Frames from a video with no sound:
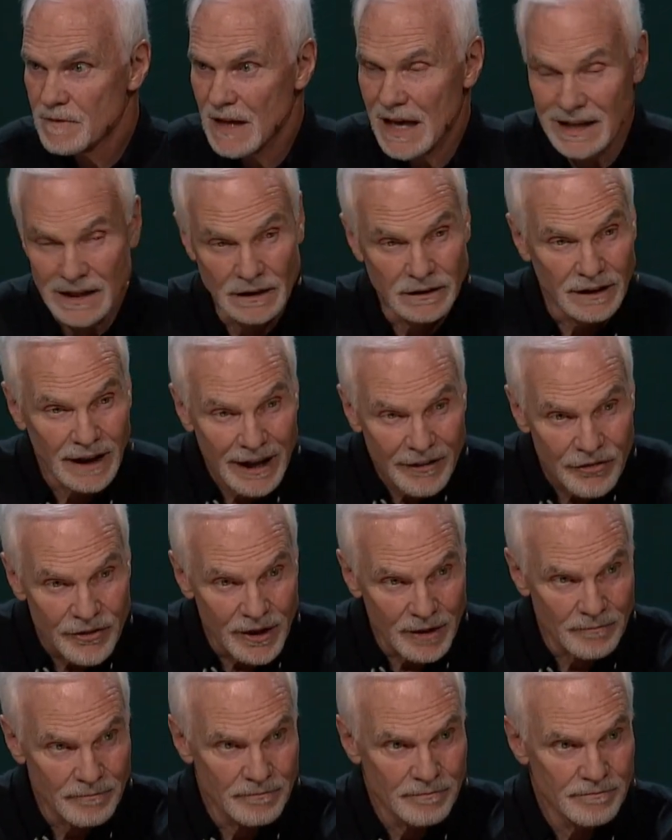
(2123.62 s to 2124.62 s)
And he led
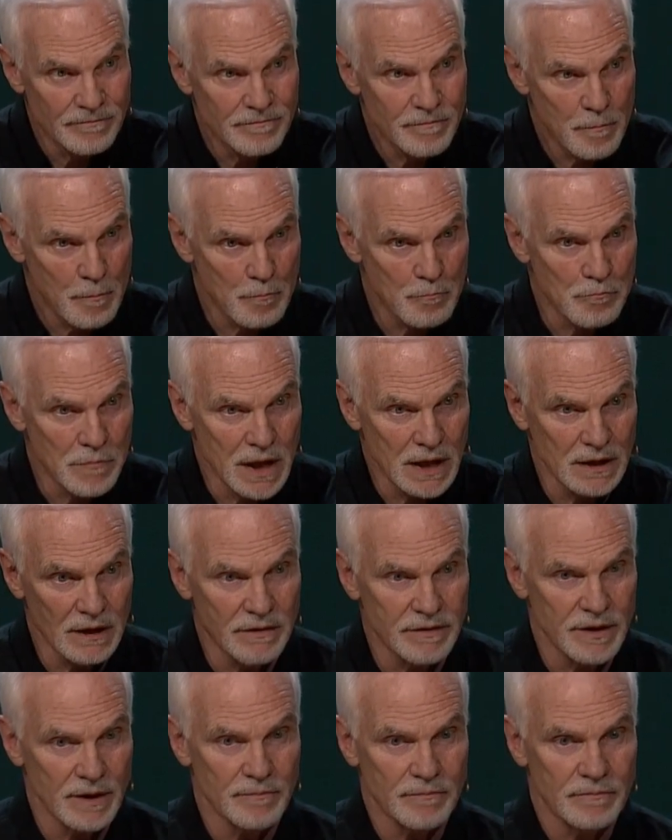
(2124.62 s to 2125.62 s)
them, many
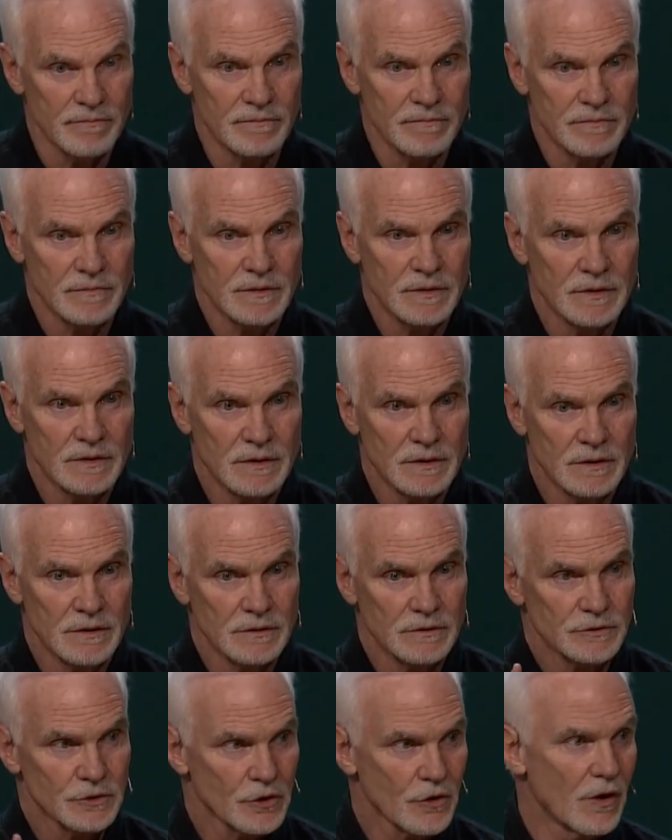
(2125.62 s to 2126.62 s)
of them,
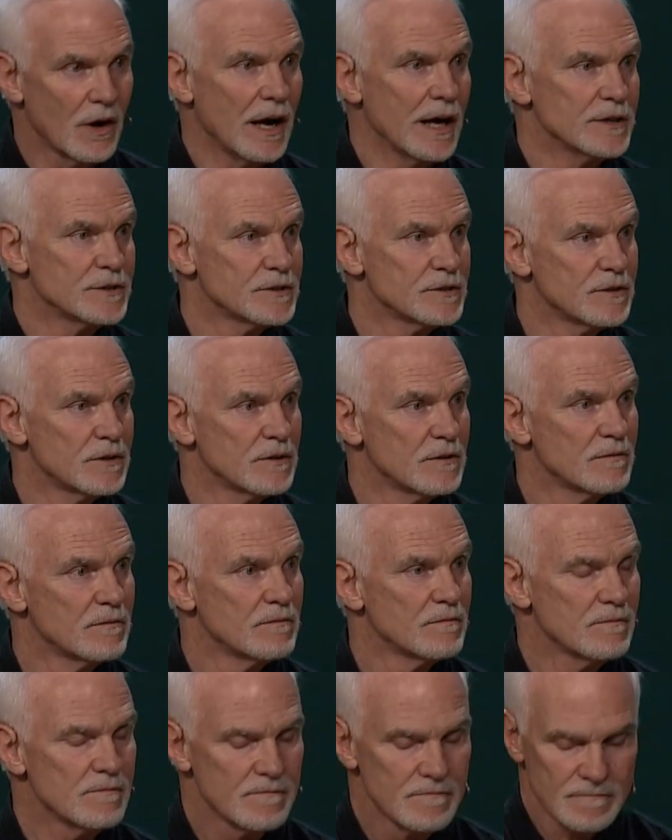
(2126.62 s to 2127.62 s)
to Christ.
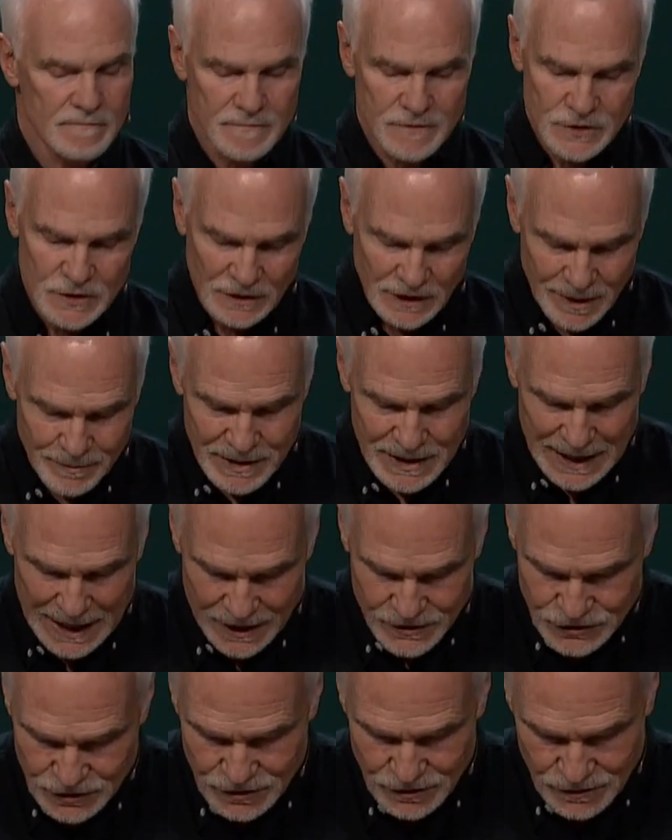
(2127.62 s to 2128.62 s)
So let me
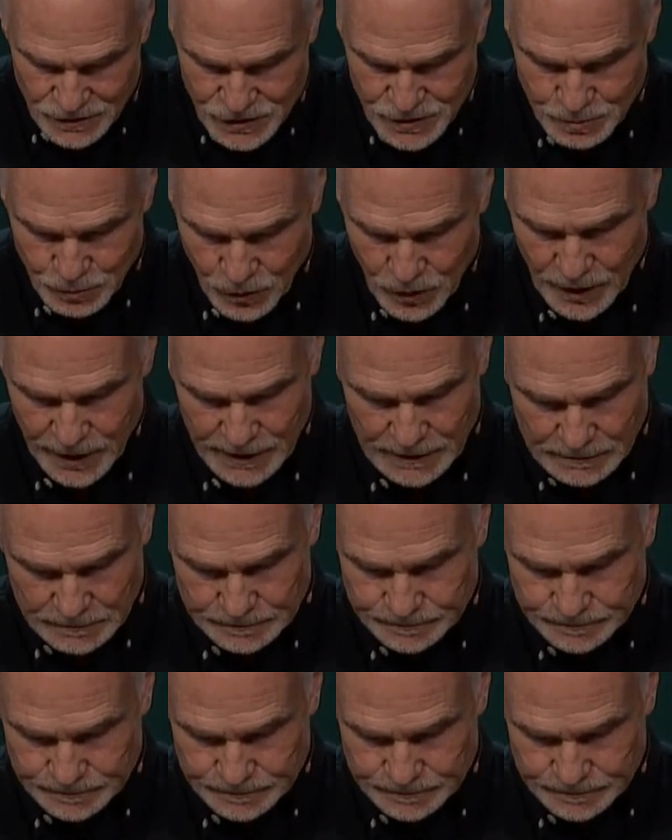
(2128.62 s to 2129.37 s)
ask you this morning